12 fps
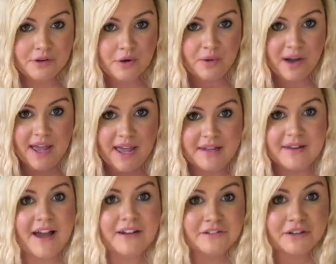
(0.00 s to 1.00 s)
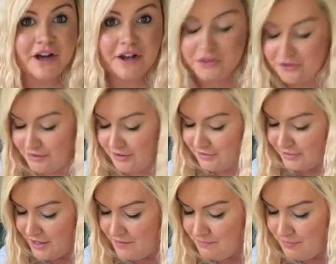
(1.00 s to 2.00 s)
go ahead and cut your onion
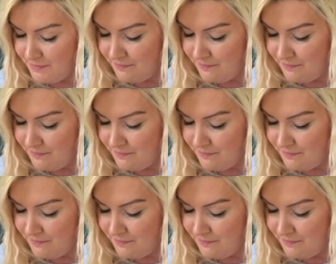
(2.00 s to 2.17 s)
up.